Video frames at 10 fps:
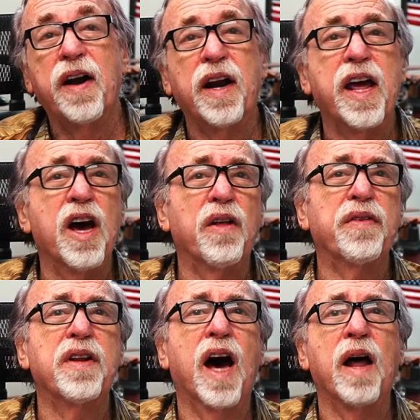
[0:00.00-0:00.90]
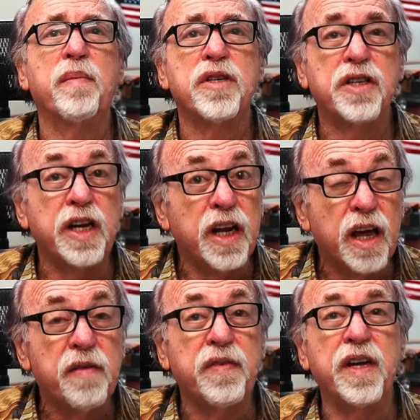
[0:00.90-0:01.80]
on
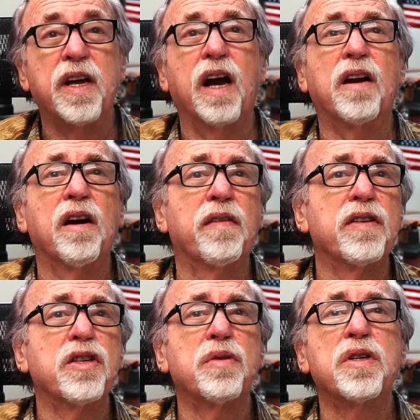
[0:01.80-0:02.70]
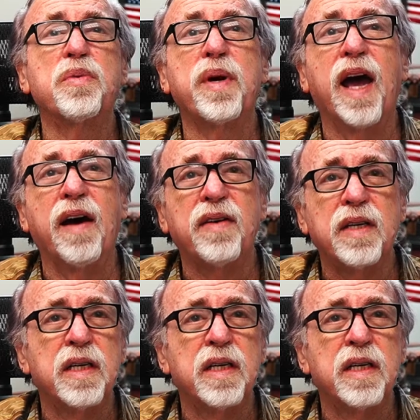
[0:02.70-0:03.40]
health.mesquitenv.gov as soon as we have it.